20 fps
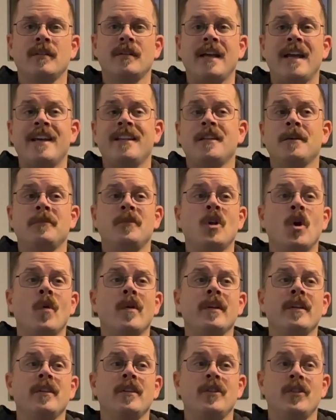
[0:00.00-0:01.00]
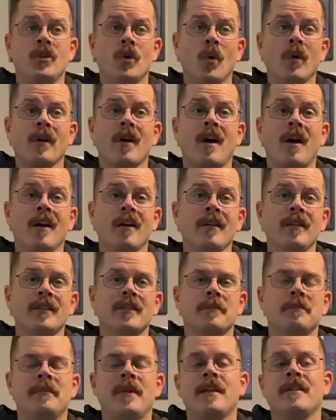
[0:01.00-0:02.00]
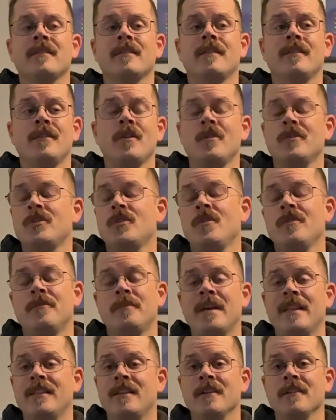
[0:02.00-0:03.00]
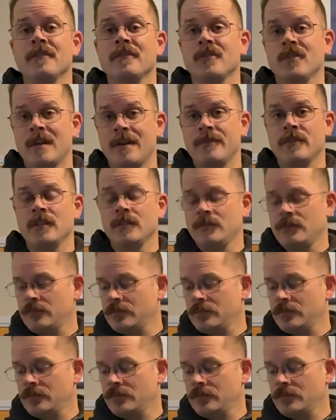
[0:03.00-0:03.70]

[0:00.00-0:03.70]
end up knowing your heart better than those who've been there forever.